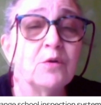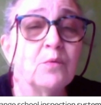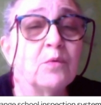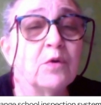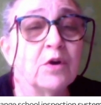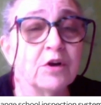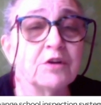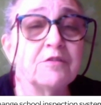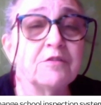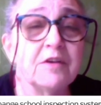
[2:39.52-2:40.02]

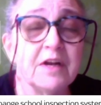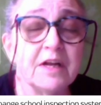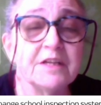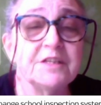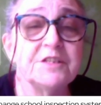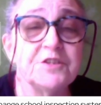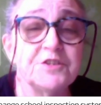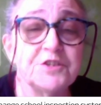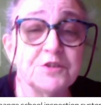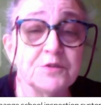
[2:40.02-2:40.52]

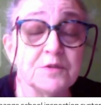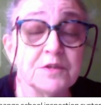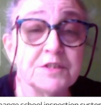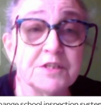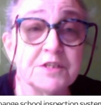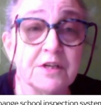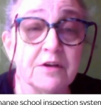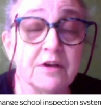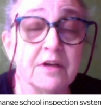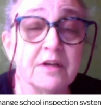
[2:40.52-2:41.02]
work-related
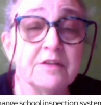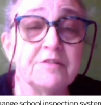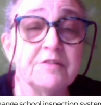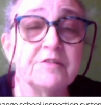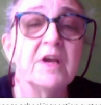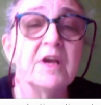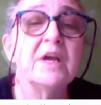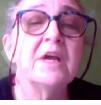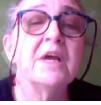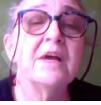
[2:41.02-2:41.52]

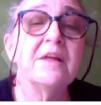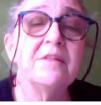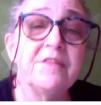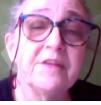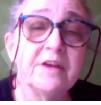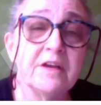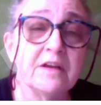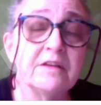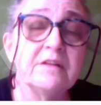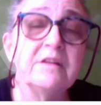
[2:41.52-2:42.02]
suicides, and
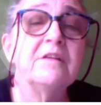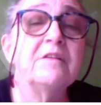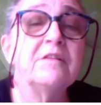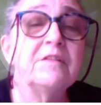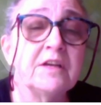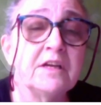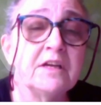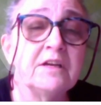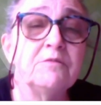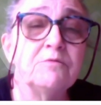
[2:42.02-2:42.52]
then
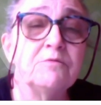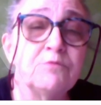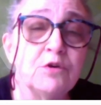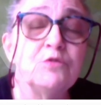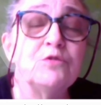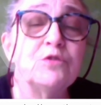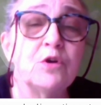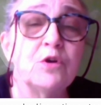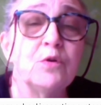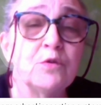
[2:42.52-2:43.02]
the
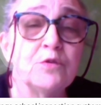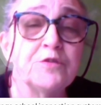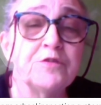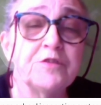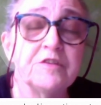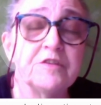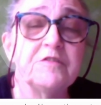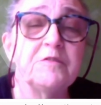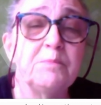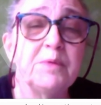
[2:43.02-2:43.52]
root
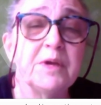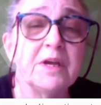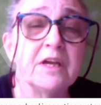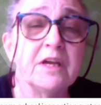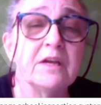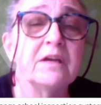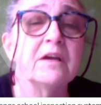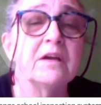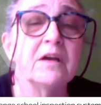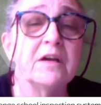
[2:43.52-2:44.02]
causes
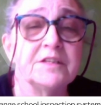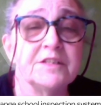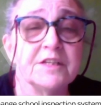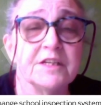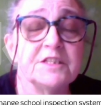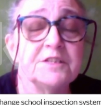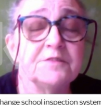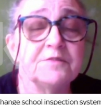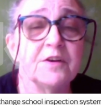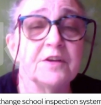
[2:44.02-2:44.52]
being
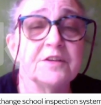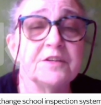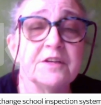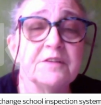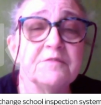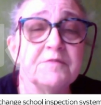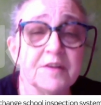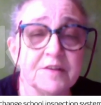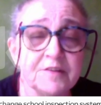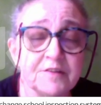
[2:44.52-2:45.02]
identified and
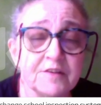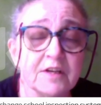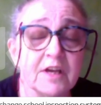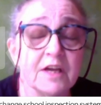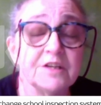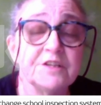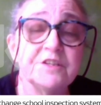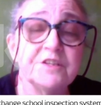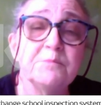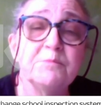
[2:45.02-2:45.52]

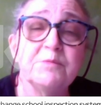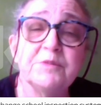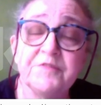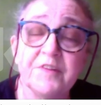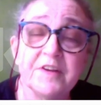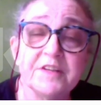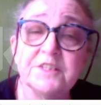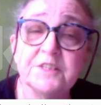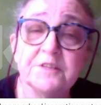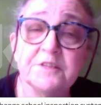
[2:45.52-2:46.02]
investigated and
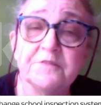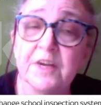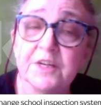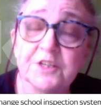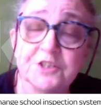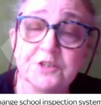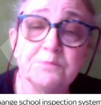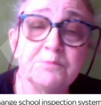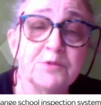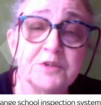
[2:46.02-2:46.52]
preventative
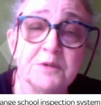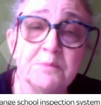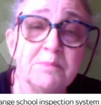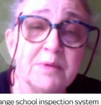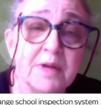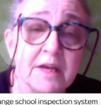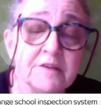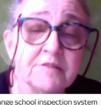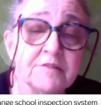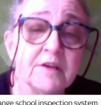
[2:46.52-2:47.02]
action put in
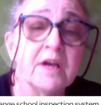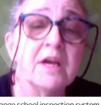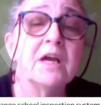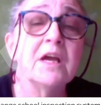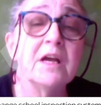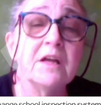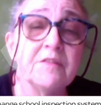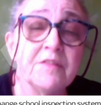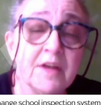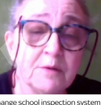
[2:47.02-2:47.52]
place.
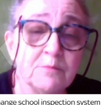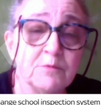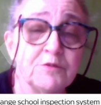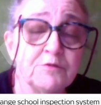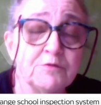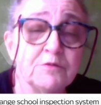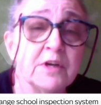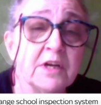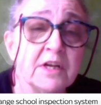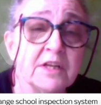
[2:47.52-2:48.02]
And that
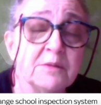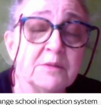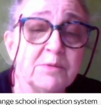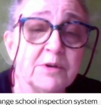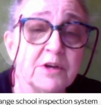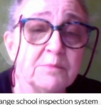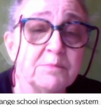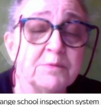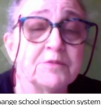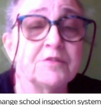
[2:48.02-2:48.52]
was really the
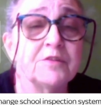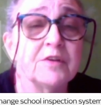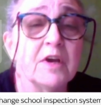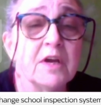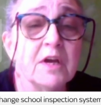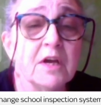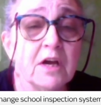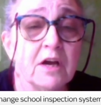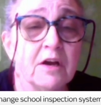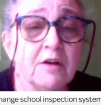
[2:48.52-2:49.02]
purpose
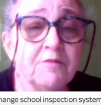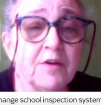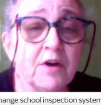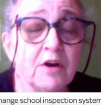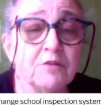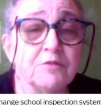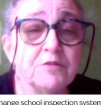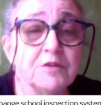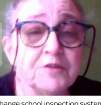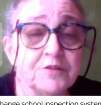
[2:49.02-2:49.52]
of
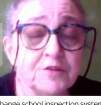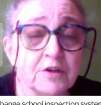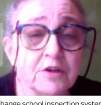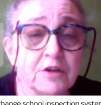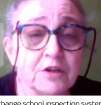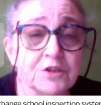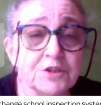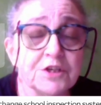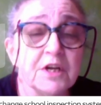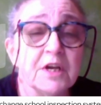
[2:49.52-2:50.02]
our
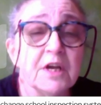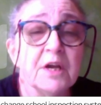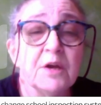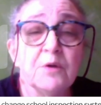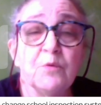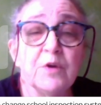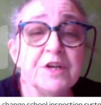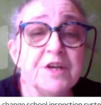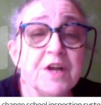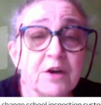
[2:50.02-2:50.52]
research.
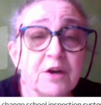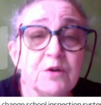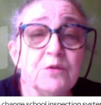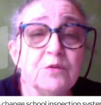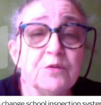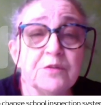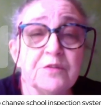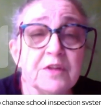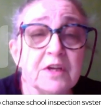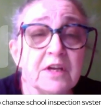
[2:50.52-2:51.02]
We
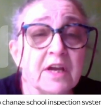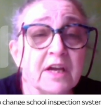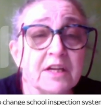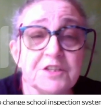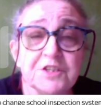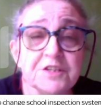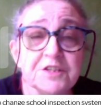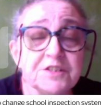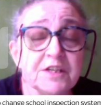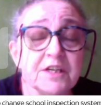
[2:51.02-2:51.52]
know the
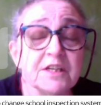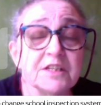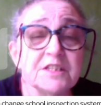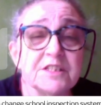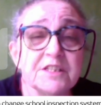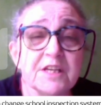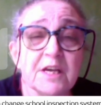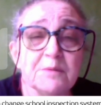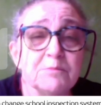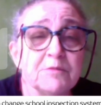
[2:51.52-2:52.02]
HSE
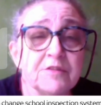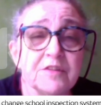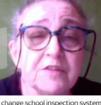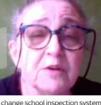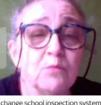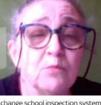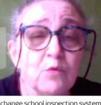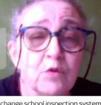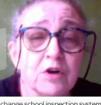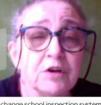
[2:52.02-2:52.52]
accepts
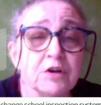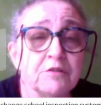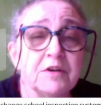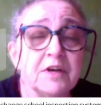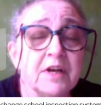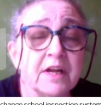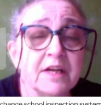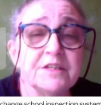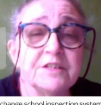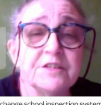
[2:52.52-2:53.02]
that
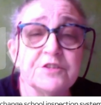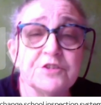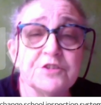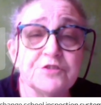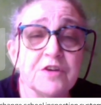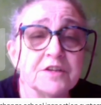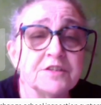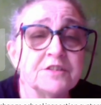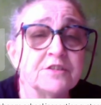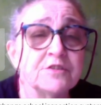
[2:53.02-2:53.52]
work-related
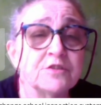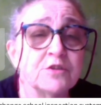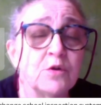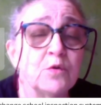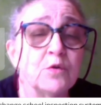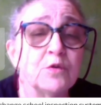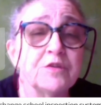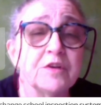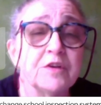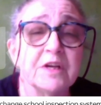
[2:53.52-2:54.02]
stress is
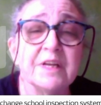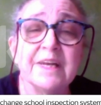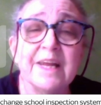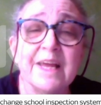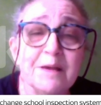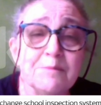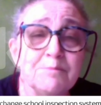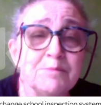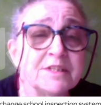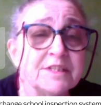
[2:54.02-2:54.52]
causing an
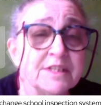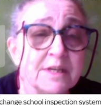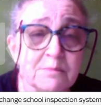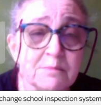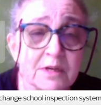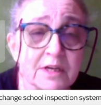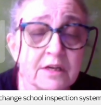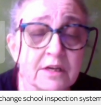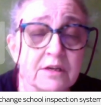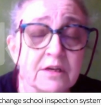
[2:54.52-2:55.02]

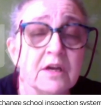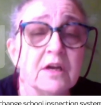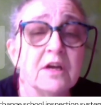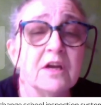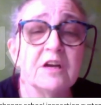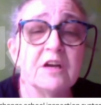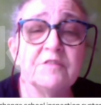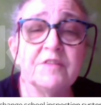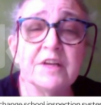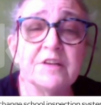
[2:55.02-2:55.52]
epidemic
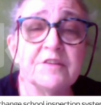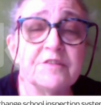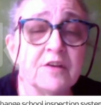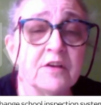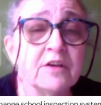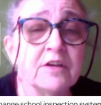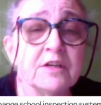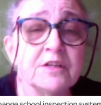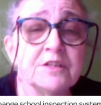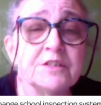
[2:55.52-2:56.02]
of
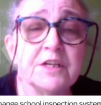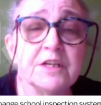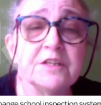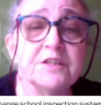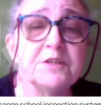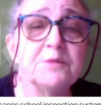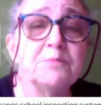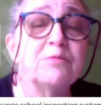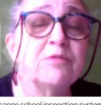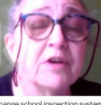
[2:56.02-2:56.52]
anxiety and
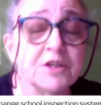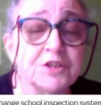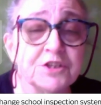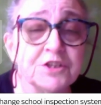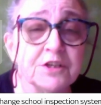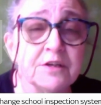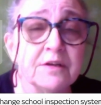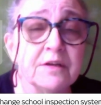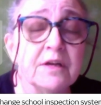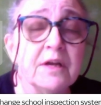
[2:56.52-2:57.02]

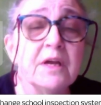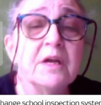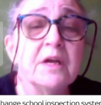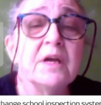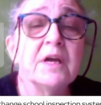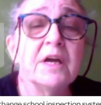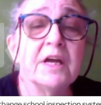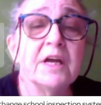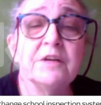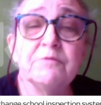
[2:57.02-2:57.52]
depression,
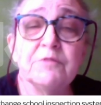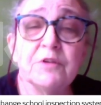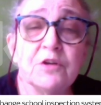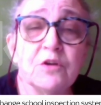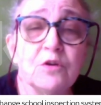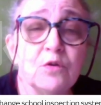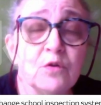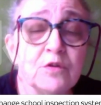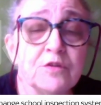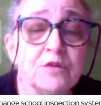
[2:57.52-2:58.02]
and it
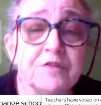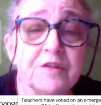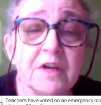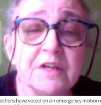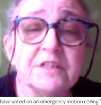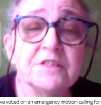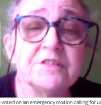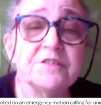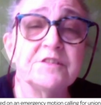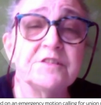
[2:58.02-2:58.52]
records
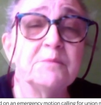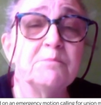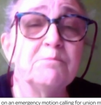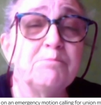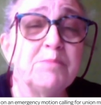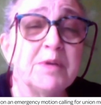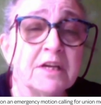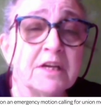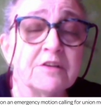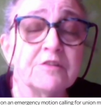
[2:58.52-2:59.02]
that it's the
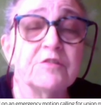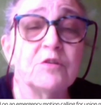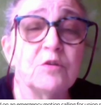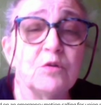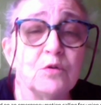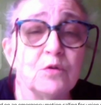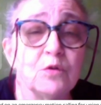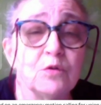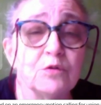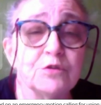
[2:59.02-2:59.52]
biggest
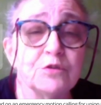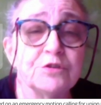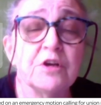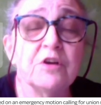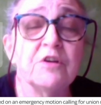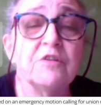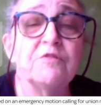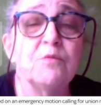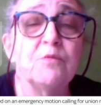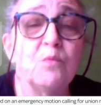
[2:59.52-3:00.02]
cause
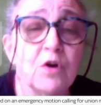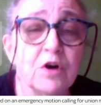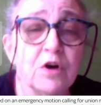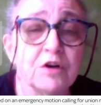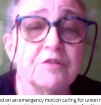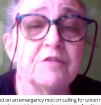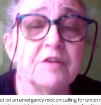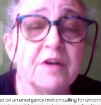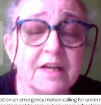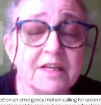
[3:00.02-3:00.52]
of
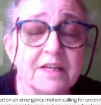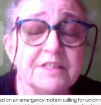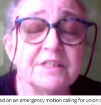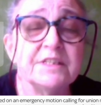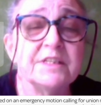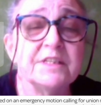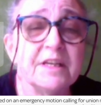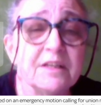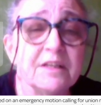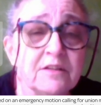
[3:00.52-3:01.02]

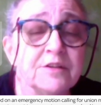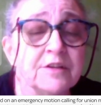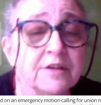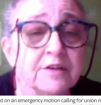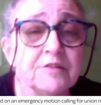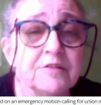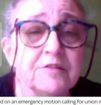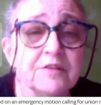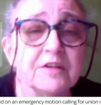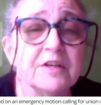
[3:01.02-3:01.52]
work-related
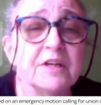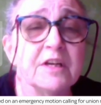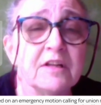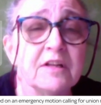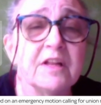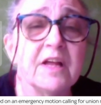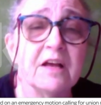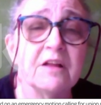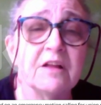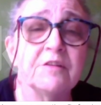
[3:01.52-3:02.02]
illness and
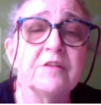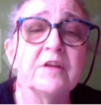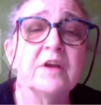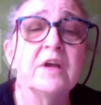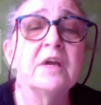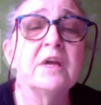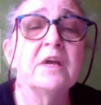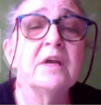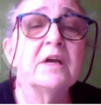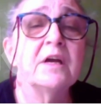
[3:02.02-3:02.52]
ill health
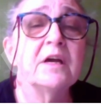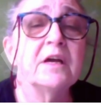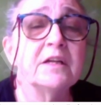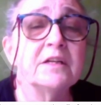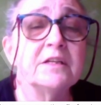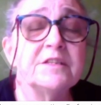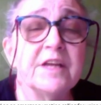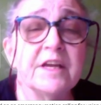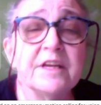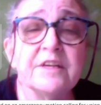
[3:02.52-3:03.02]

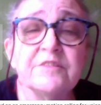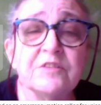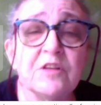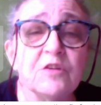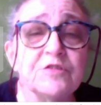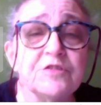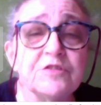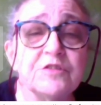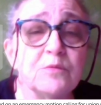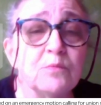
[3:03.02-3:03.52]
and days
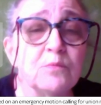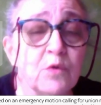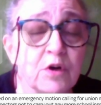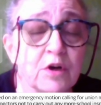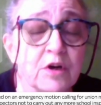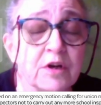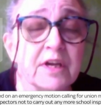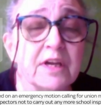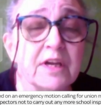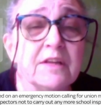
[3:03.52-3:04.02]
lost at
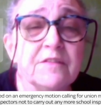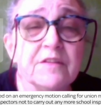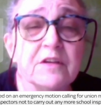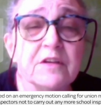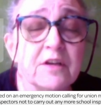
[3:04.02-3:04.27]
work in